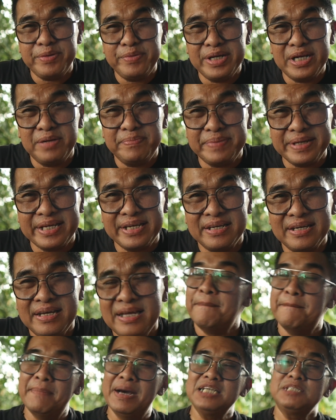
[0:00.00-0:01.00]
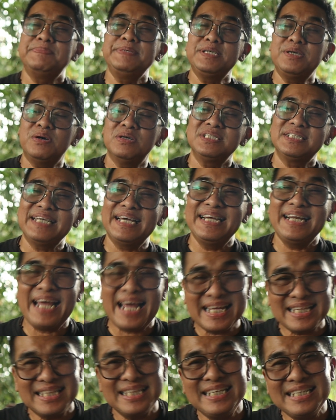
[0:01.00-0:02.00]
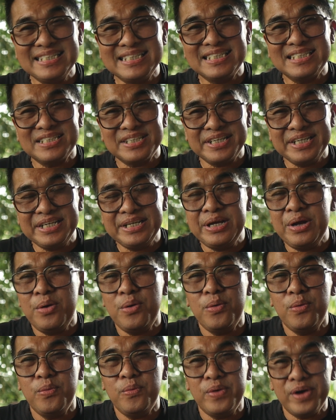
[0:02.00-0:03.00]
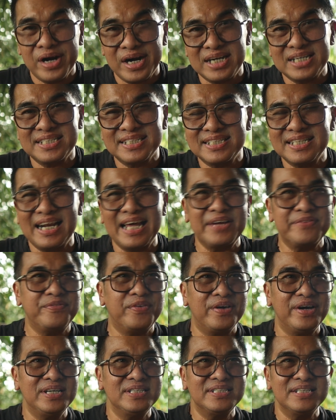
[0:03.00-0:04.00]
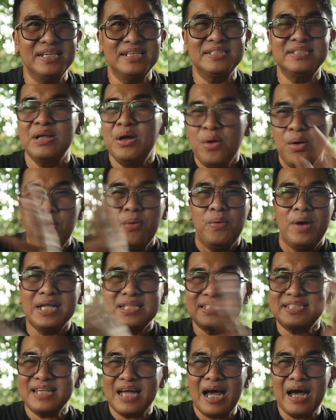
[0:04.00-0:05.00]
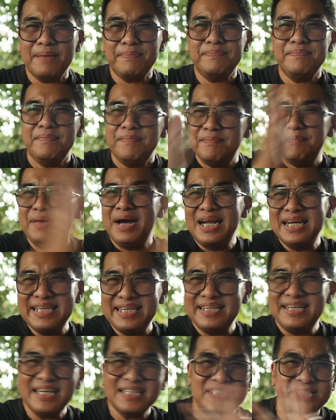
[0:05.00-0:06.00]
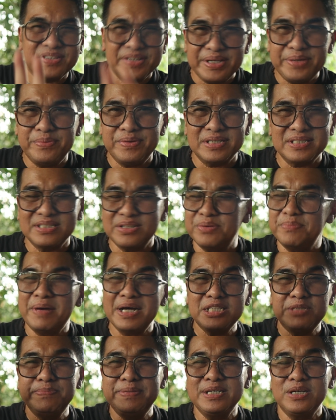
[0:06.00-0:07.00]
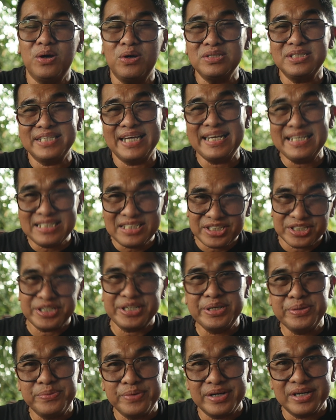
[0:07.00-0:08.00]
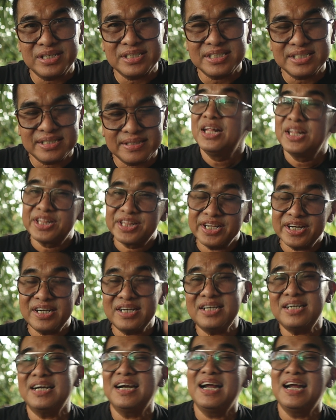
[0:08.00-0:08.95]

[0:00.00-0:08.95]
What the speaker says: will be. Must be contain at least 3 words. Like for instance, what's up Bali? That's 3 words. So must be contain 3 words. Third,